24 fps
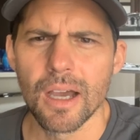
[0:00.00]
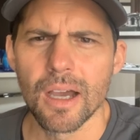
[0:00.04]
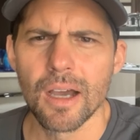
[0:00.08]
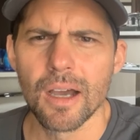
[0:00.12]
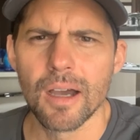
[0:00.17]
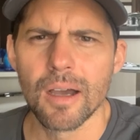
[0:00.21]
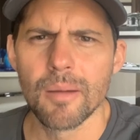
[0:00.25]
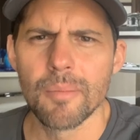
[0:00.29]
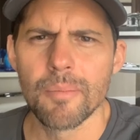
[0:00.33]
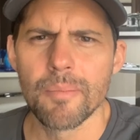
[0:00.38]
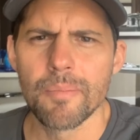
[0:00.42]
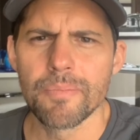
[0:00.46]

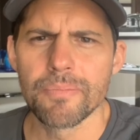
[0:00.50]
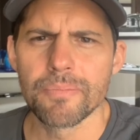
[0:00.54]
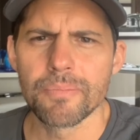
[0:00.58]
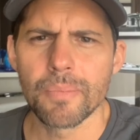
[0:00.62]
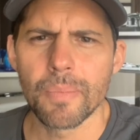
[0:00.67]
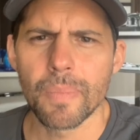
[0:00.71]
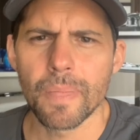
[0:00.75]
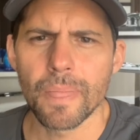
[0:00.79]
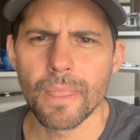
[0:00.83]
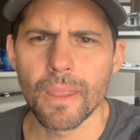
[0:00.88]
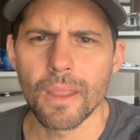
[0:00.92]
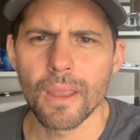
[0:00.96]
Um,
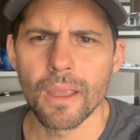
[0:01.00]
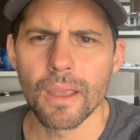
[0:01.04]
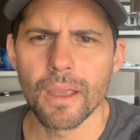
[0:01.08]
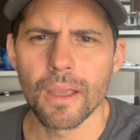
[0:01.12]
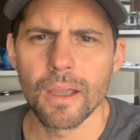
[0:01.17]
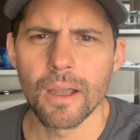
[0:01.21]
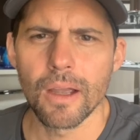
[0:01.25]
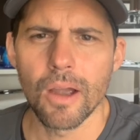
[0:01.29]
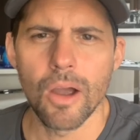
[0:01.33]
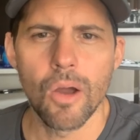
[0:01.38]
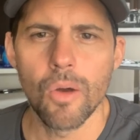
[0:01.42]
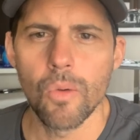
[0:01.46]

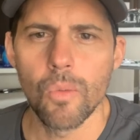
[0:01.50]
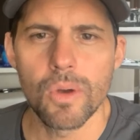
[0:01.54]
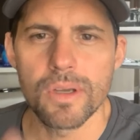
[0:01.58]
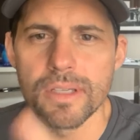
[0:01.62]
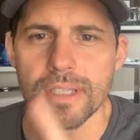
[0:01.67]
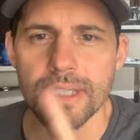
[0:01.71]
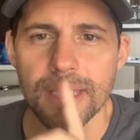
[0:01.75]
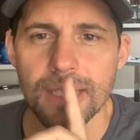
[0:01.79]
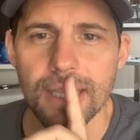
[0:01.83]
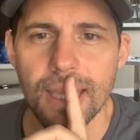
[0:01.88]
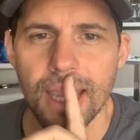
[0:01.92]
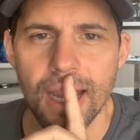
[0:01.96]
oh,
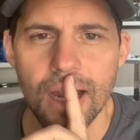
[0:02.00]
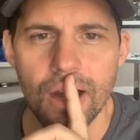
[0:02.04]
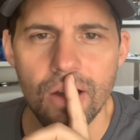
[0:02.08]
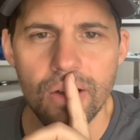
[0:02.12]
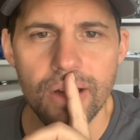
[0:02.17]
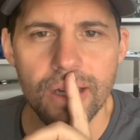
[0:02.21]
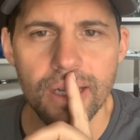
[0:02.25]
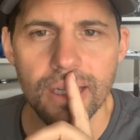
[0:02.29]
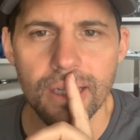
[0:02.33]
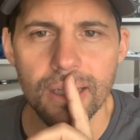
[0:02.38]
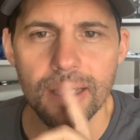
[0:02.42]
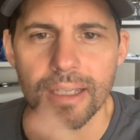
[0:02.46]
was it
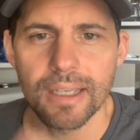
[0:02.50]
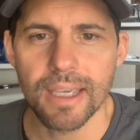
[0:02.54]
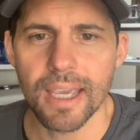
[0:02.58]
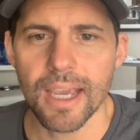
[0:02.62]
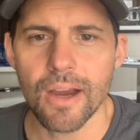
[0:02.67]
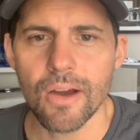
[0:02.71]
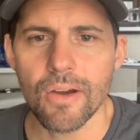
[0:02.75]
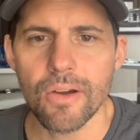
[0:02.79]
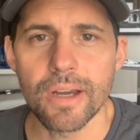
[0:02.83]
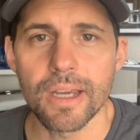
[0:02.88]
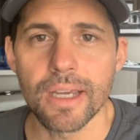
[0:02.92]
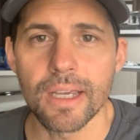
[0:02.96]
Carrie?
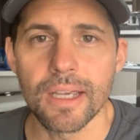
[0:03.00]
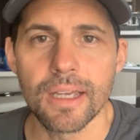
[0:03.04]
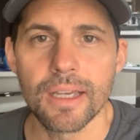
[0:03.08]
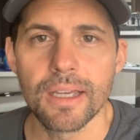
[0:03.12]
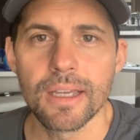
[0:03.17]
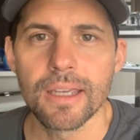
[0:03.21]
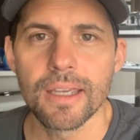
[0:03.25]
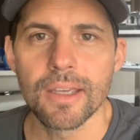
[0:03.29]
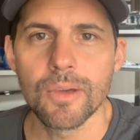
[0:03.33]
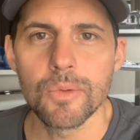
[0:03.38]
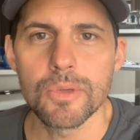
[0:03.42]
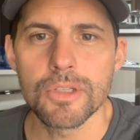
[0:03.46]
Carrie,
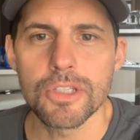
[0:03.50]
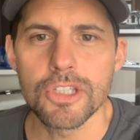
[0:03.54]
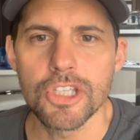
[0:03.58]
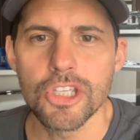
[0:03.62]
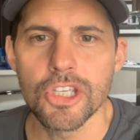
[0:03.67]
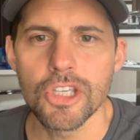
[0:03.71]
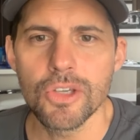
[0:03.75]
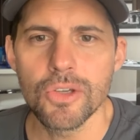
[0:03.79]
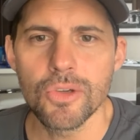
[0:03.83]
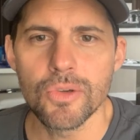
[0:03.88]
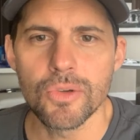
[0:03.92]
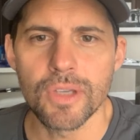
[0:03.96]
it
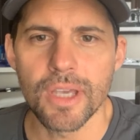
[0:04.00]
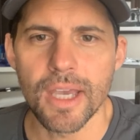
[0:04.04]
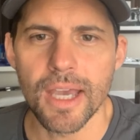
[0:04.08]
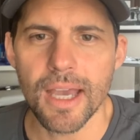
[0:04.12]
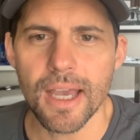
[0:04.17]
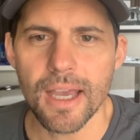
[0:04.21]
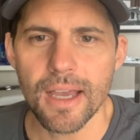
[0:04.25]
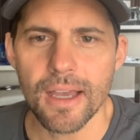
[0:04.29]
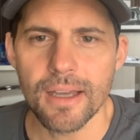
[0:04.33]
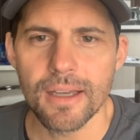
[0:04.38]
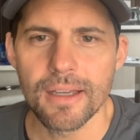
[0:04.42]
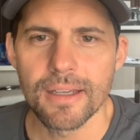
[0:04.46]
was you,
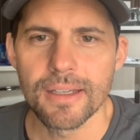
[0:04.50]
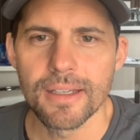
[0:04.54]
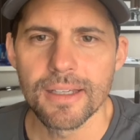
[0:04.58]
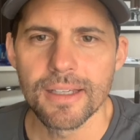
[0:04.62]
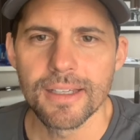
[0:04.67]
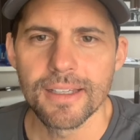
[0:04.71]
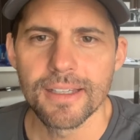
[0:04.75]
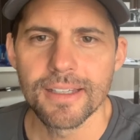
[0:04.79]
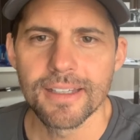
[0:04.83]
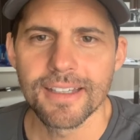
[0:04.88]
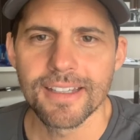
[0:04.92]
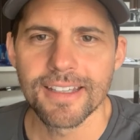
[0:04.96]
yeah?
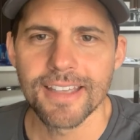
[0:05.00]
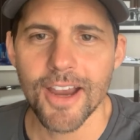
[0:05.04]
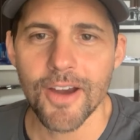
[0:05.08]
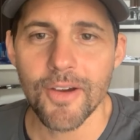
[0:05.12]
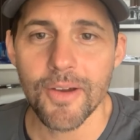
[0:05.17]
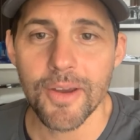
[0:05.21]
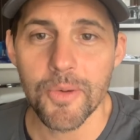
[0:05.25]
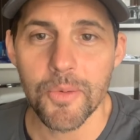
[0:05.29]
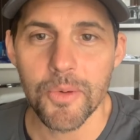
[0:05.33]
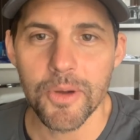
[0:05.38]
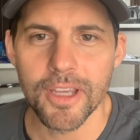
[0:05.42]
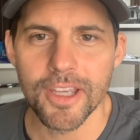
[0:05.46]

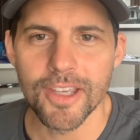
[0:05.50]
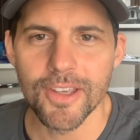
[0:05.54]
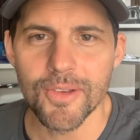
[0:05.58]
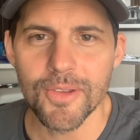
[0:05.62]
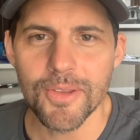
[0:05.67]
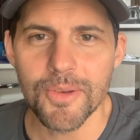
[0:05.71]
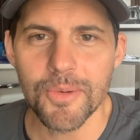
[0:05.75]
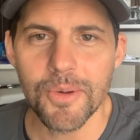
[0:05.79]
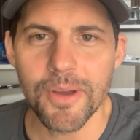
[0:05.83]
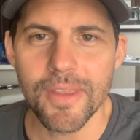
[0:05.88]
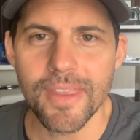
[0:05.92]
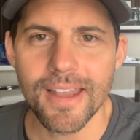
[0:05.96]
Carrie, were
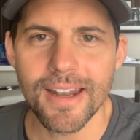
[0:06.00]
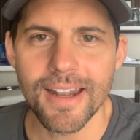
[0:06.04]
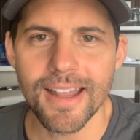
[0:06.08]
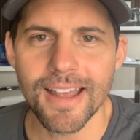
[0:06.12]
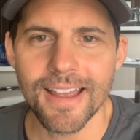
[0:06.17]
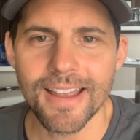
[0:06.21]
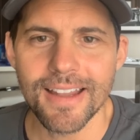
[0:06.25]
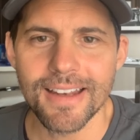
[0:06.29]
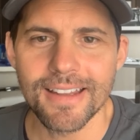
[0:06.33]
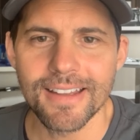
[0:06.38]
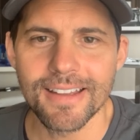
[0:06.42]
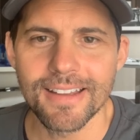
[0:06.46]
you the one that
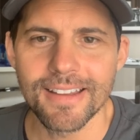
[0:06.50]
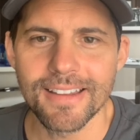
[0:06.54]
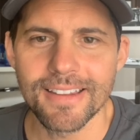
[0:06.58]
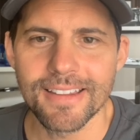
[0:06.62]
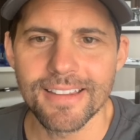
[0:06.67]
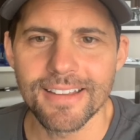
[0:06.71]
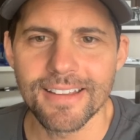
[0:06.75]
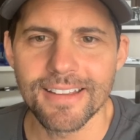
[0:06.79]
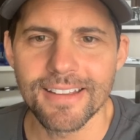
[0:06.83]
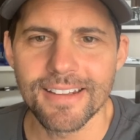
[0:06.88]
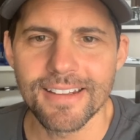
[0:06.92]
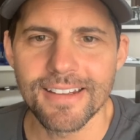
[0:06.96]
had
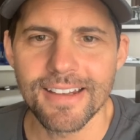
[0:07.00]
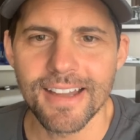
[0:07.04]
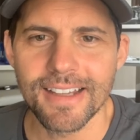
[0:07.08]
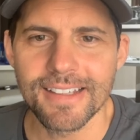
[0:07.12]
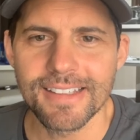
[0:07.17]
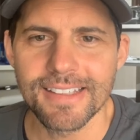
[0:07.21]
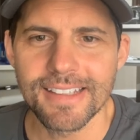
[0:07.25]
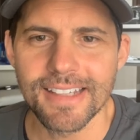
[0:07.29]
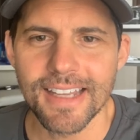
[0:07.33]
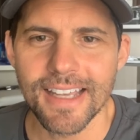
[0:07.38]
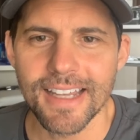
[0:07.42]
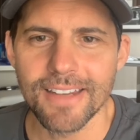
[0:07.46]
the
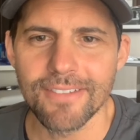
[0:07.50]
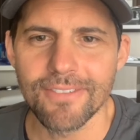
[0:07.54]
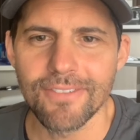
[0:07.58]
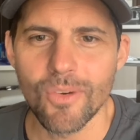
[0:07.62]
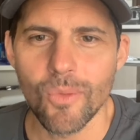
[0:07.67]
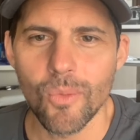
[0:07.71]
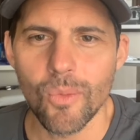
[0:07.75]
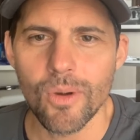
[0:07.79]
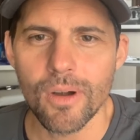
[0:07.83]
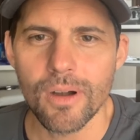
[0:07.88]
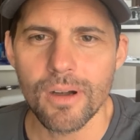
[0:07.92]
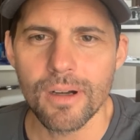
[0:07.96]

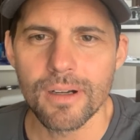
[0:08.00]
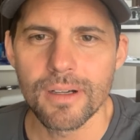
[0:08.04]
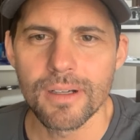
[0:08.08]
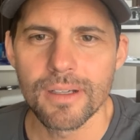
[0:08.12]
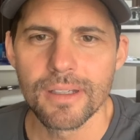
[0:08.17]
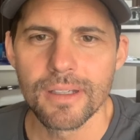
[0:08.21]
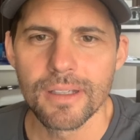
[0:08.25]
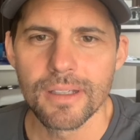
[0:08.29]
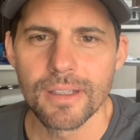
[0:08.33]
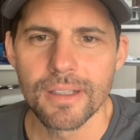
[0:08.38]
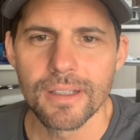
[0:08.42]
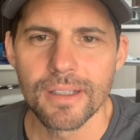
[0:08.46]
1984?
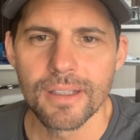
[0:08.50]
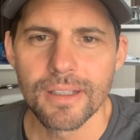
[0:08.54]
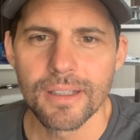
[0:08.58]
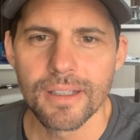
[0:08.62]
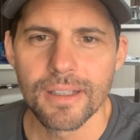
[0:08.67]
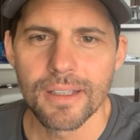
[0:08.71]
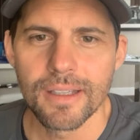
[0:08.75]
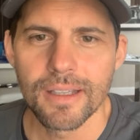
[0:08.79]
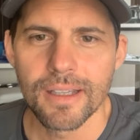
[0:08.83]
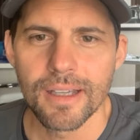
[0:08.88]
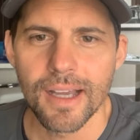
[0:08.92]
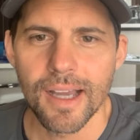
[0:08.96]

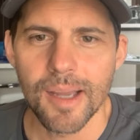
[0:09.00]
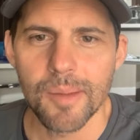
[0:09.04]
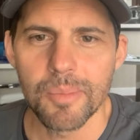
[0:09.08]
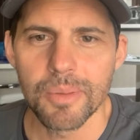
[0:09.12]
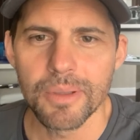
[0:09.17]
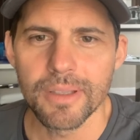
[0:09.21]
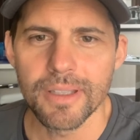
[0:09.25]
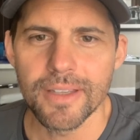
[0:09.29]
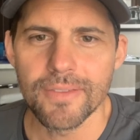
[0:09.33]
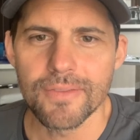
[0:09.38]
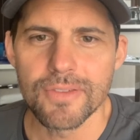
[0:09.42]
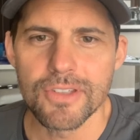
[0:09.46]

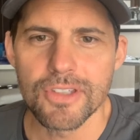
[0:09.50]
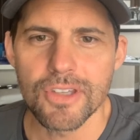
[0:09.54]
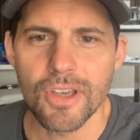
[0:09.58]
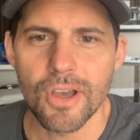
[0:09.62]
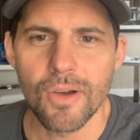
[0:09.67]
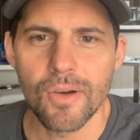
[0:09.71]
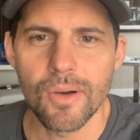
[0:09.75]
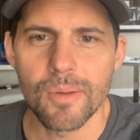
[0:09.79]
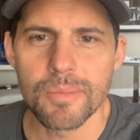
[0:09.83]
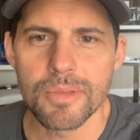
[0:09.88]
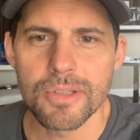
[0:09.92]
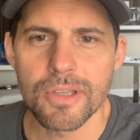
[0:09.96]
I believe
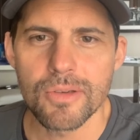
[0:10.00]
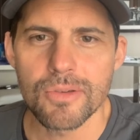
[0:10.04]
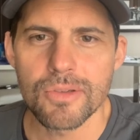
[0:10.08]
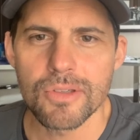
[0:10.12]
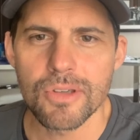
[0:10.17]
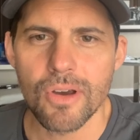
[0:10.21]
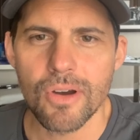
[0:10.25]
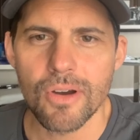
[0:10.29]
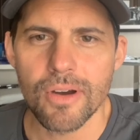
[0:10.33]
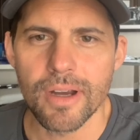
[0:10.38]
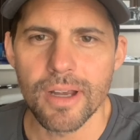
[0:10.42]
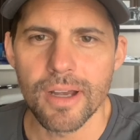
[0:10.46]
so. I'm so
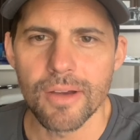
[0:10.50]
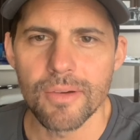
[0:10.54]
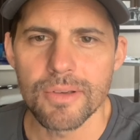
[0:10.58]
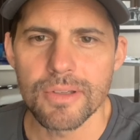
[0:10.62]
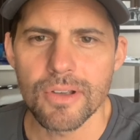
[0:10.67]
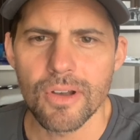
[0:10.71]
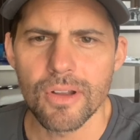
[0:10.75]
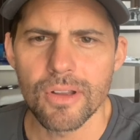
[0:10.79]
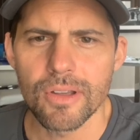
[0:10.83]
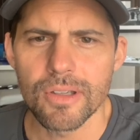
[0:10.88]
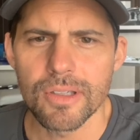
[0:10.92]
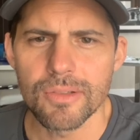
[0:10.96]
sorry. I
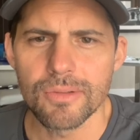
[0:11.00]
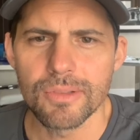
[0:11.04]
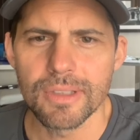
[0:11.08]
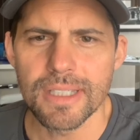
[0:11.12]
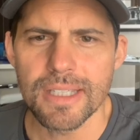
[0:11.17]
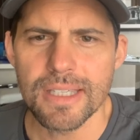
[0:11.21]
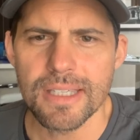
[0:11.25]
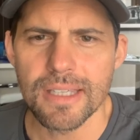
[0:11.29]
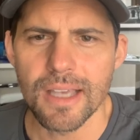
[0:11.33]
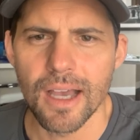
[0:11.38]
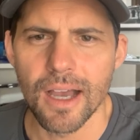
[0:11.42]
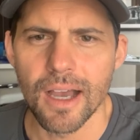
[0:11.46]
was calling you
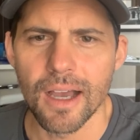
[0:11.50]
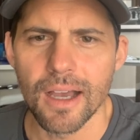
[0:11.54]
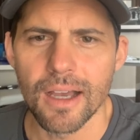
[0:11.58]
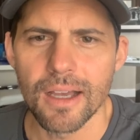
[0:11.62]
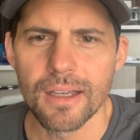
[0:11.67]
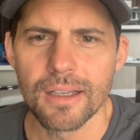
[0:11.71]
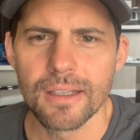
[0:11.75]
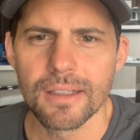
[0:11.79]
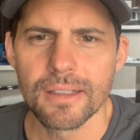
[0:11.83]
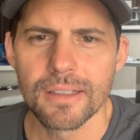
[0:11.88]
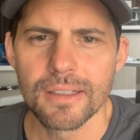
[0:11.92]
Lisa.